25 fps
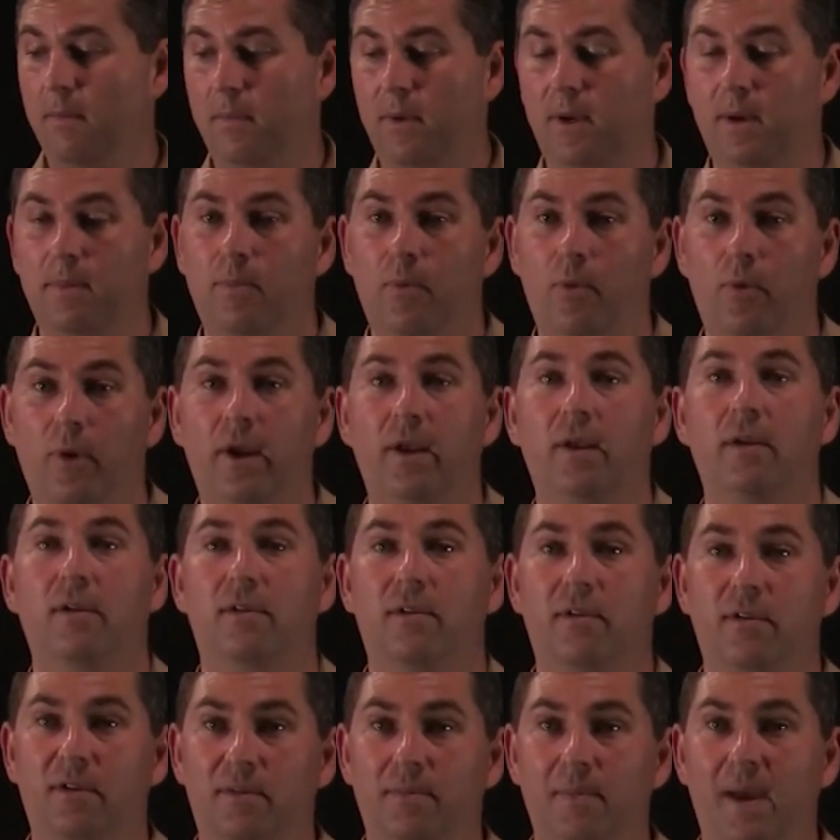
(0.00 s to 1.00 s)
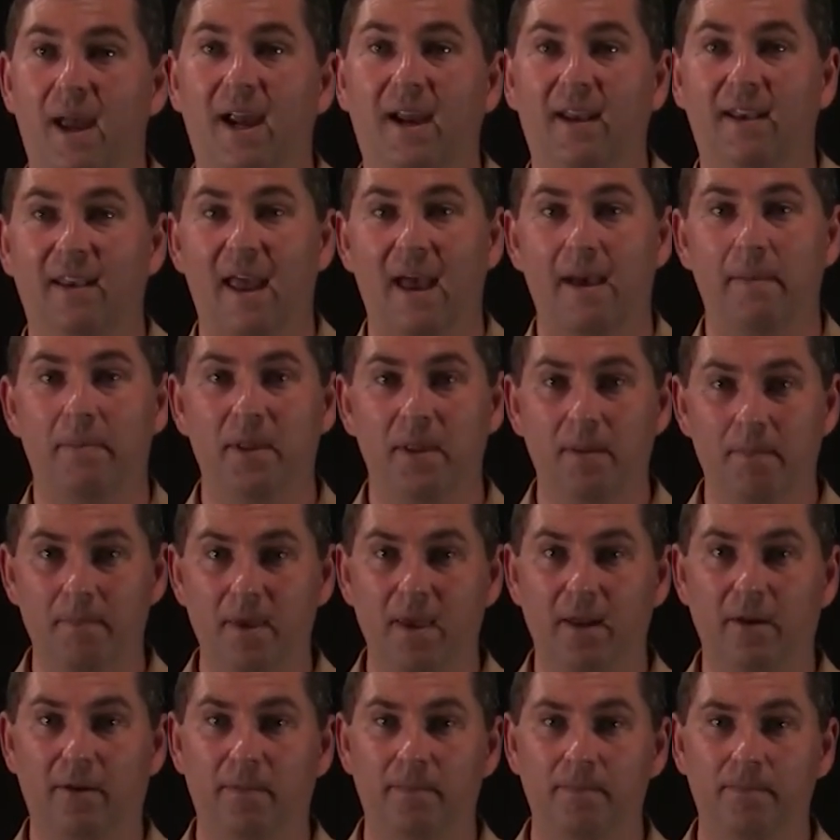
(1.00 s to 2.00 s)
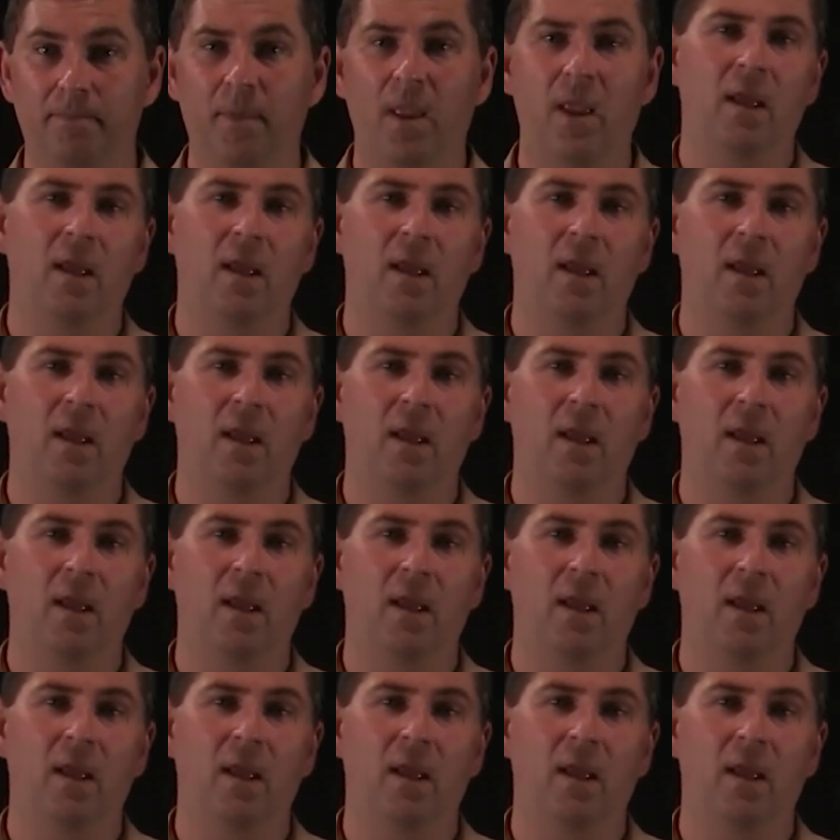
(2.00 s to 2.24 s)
but a point smack dab in the middle.